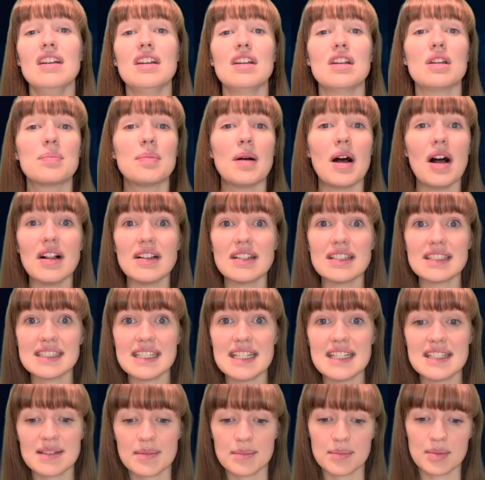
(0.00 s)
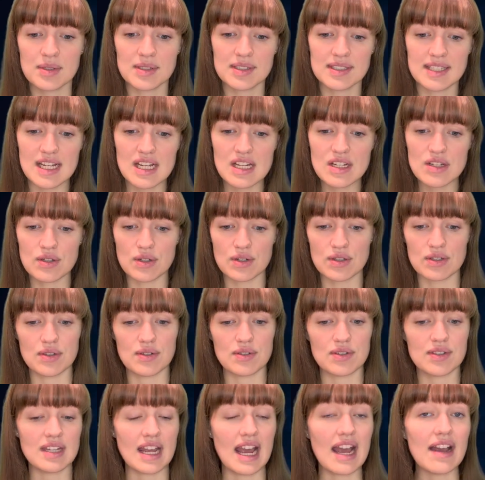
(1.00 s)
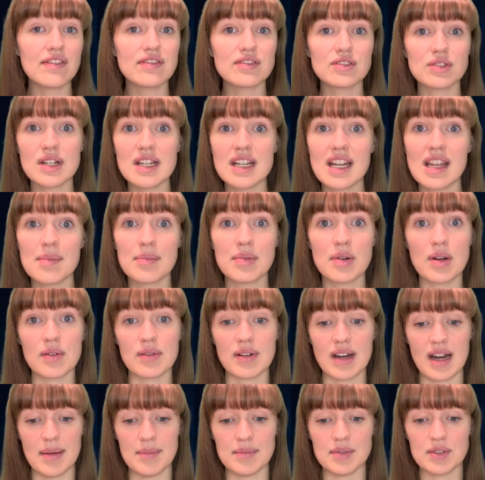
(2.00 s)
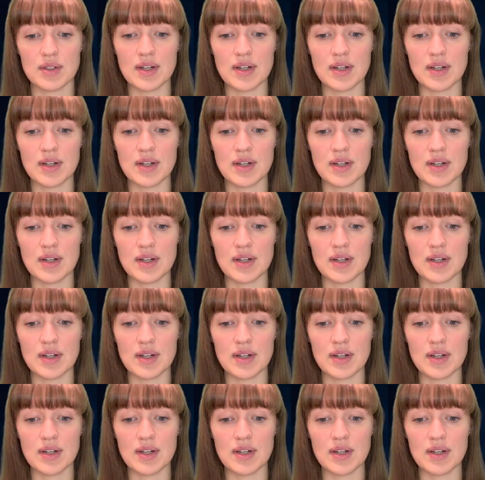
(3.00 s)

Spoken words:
your policies and procedures, your staff training programs,